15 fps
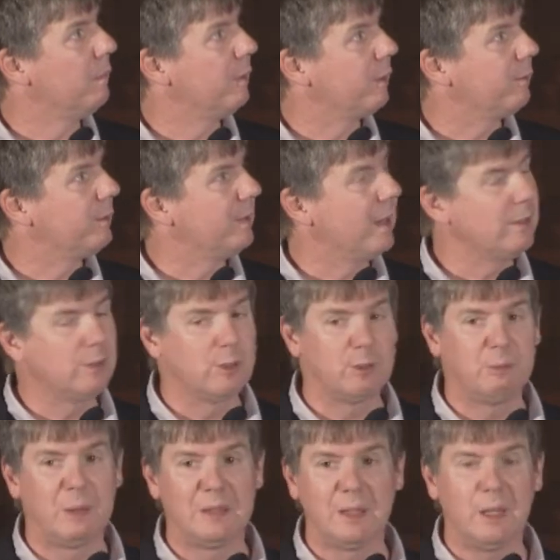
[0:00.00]
the Cretaceous
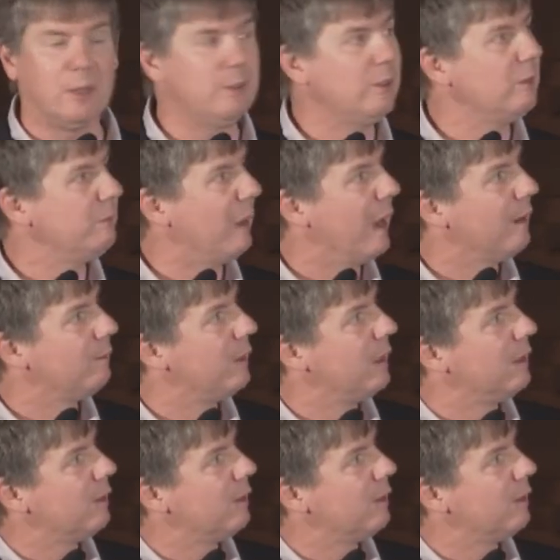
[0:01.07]
Paleogene boundary.